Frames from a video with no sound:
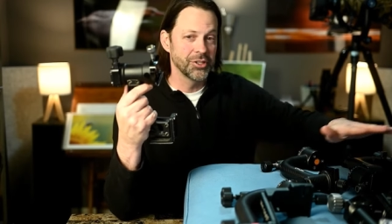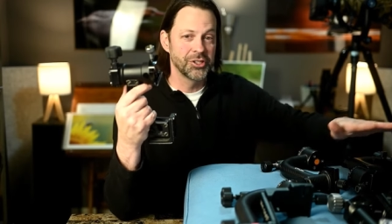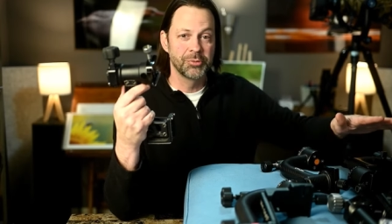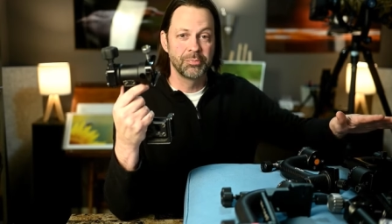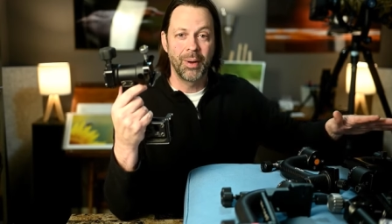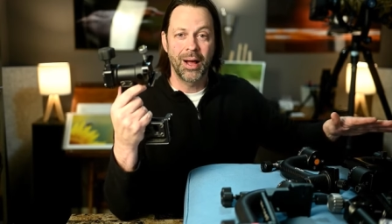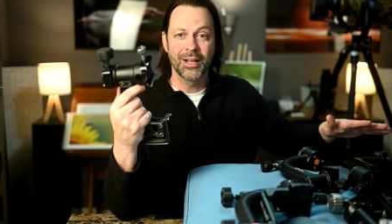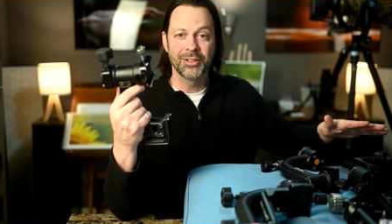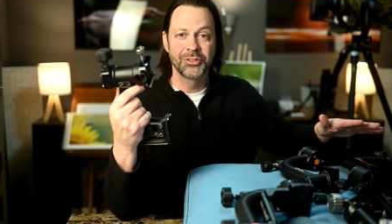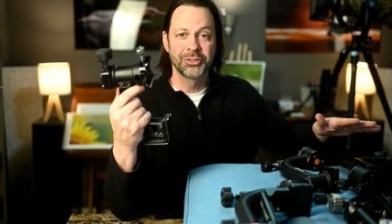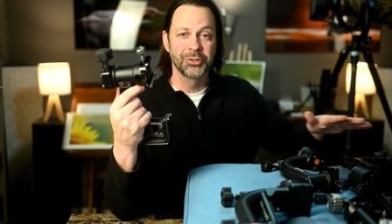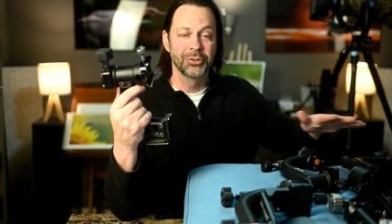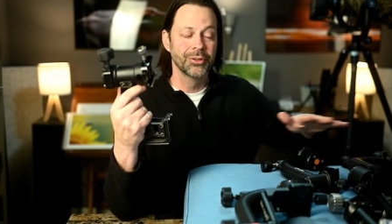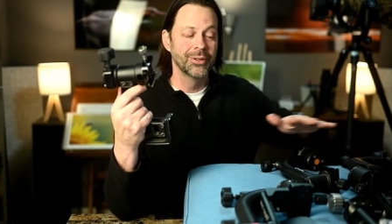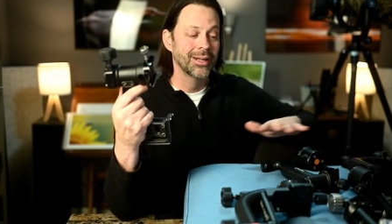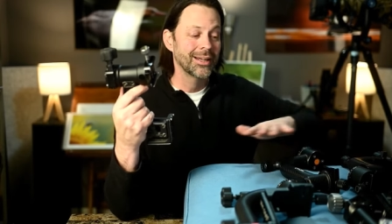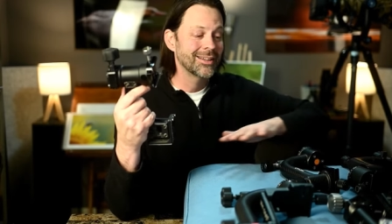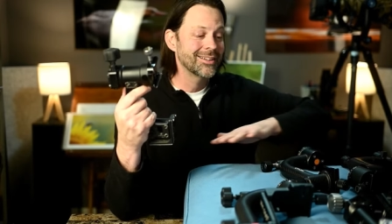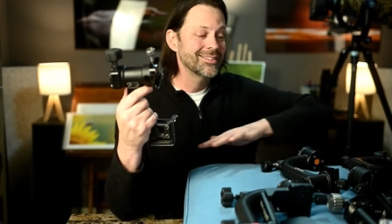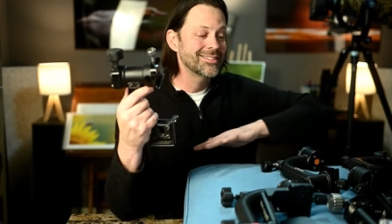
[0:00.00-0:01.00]

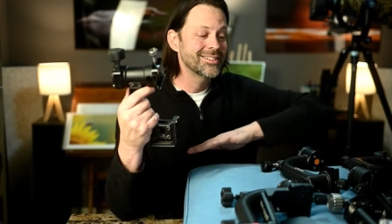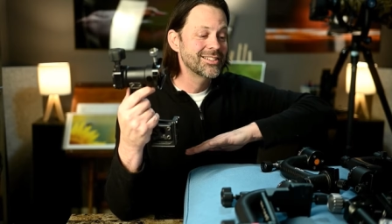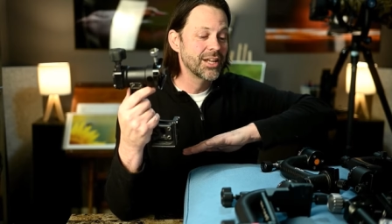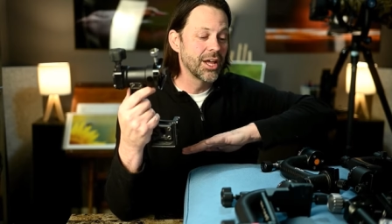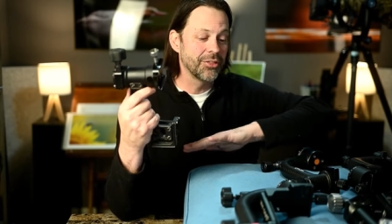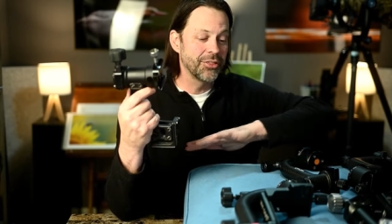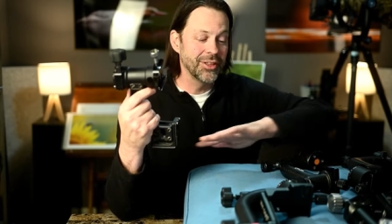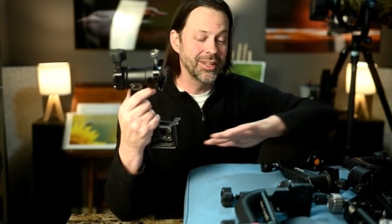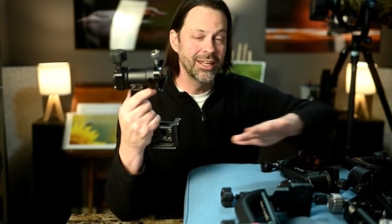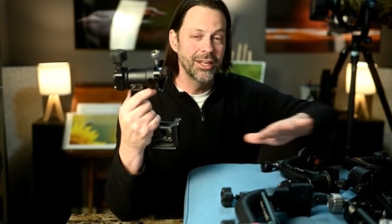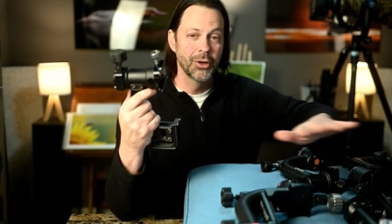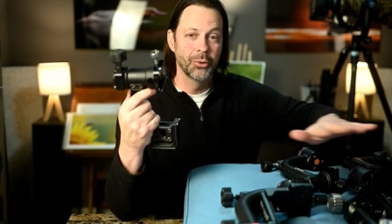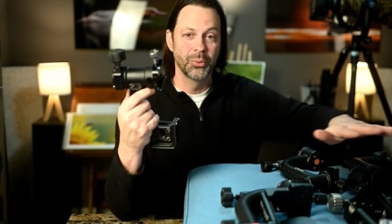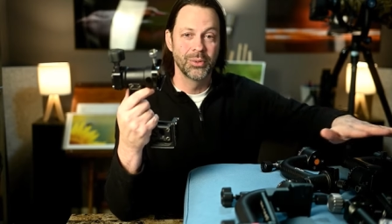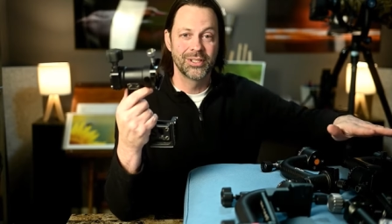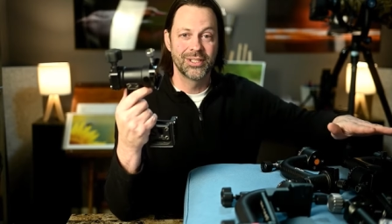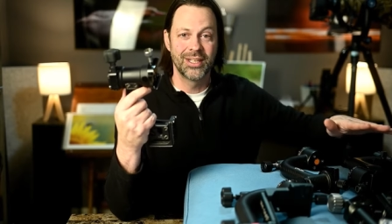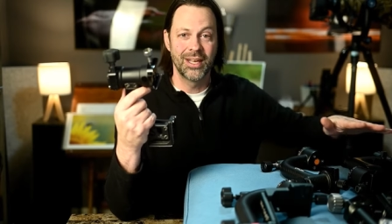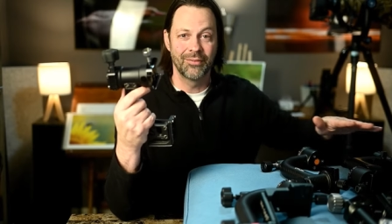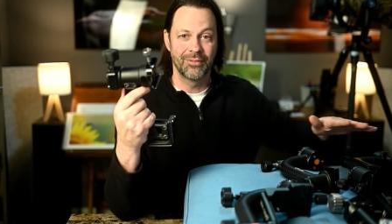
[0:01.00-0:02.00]
sponsored, nothing here was
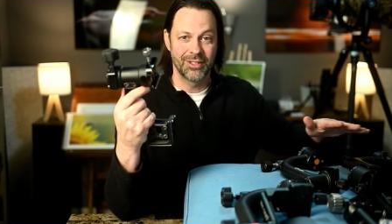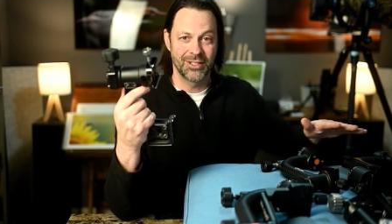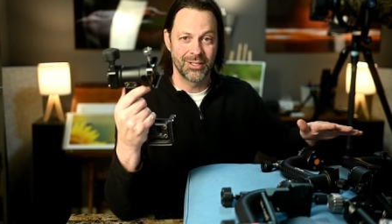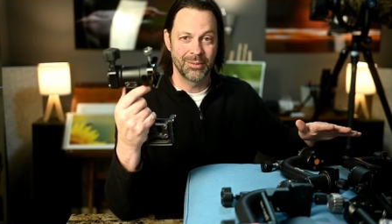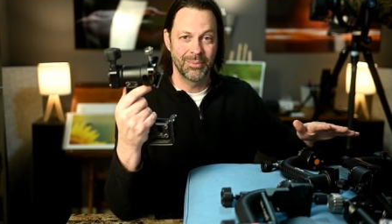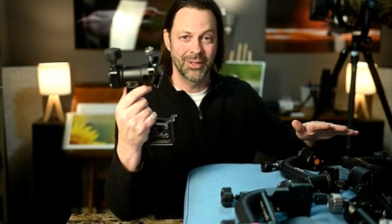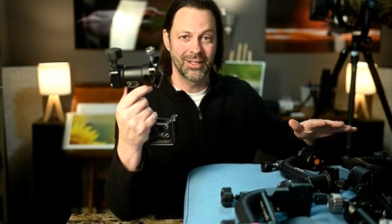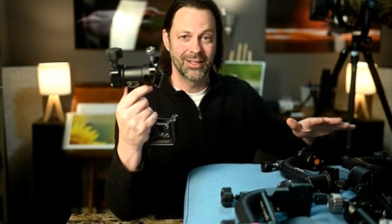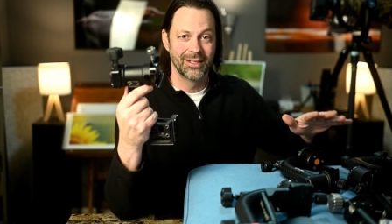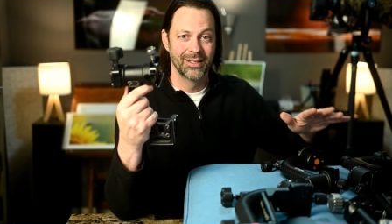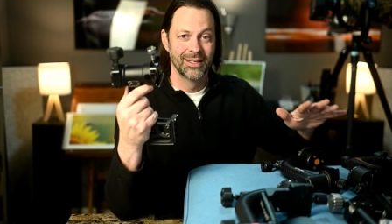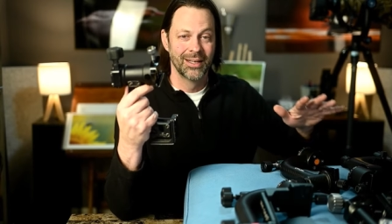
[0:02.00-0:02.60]
given to me.